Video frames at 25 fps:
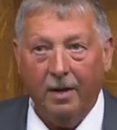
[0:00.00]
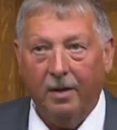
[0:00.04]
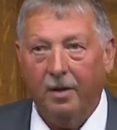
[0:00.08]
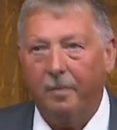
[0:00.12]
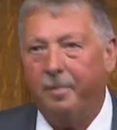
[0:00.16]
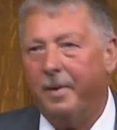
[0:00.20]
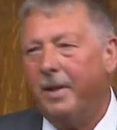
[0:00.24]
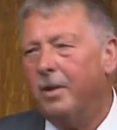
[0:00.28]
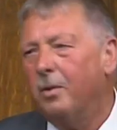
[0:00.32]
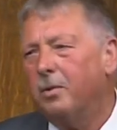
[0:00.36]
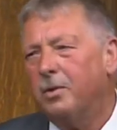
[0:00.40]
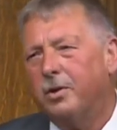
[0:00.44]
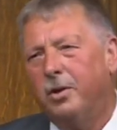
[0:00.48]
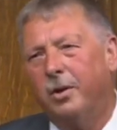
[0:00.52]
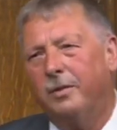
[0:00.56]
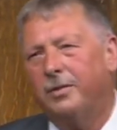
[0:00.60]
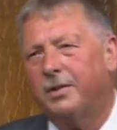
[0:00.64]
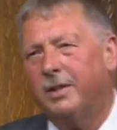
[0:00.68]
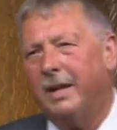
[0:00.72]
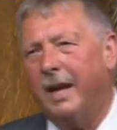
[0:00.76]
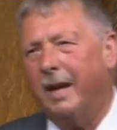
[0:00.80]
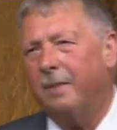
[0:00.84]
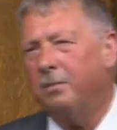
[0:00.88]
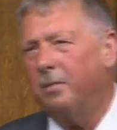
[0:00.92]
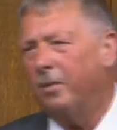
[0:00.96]
There have been those who
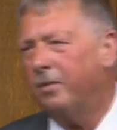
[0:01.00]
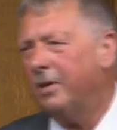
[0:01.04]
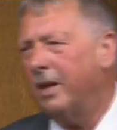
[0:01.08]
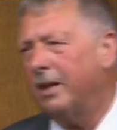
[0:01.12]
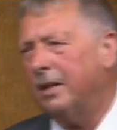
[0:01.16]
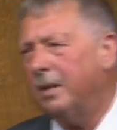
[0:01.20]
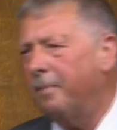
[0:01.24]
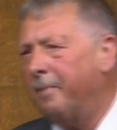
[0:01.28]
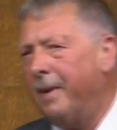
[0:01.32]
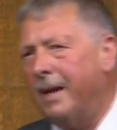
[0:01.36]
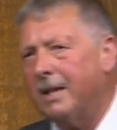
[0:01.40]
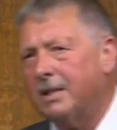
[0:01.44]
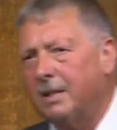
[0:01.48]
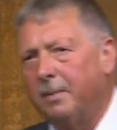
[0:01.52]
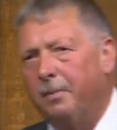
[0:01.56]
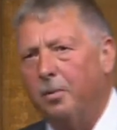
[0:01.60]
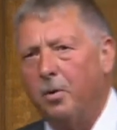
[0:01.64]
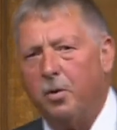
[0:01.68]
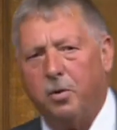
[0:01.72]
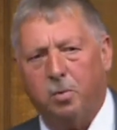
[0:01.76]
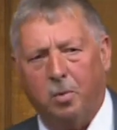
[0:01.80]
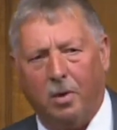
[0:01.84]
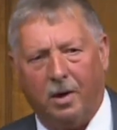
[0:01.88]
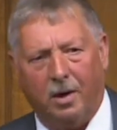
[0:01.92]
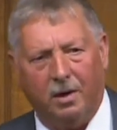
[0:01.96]
have said we'll get the best of
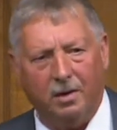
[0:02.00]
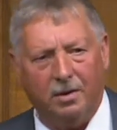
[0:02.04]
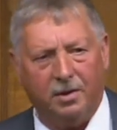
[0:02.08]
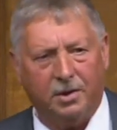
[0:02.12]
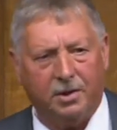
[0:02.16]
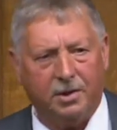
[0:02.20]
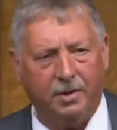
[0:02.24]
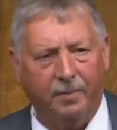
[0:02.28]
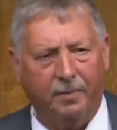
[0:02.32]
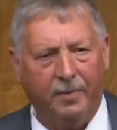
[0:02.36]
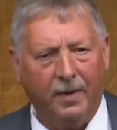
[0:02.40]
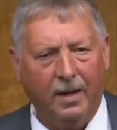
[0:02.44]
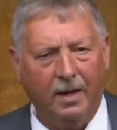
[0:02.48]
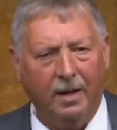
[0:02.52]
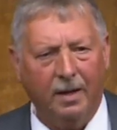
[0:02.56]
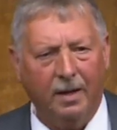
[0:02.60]
both worlds